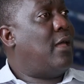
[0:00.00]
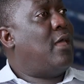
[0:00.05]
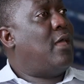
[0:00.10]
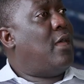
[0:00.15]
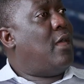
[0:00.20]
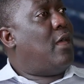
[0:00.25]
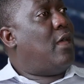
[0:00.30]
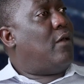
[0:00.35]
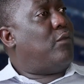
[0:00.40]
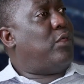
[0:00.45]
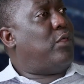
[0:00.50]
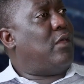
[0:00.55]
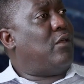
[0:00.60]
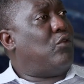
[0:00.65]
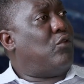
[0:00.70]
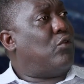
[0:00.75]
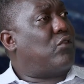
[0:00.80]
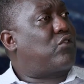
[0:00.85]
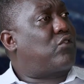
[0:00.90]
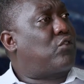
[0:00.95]

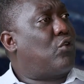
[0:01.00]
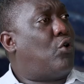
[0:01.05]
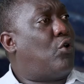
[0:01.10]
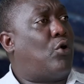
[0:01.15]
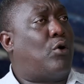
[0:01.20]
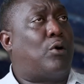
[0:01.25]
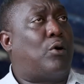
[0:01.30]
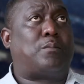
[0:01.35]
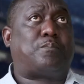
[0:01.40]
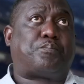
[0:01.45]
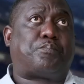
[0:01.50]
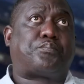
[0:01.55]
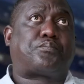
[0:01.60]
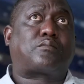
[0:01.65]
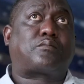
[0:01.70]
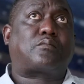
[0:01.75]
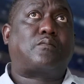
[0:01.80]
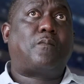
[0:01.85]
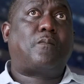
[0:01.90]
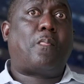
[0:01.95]
You
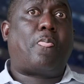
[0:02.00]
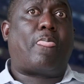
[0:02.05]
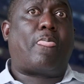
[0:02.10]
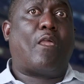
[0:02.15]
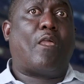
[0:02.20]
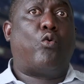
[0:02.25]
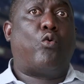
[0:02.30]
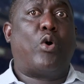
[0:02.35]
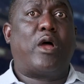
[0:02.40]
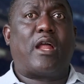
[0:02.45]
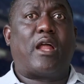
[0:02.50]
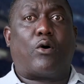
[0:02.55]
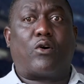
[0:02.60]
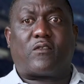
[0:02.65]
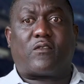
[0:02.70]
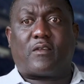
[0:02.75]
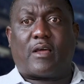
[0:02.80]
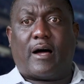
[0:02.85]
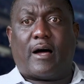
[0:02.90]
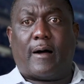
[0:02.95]
saw when I
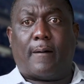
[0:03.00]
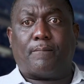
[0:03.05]
was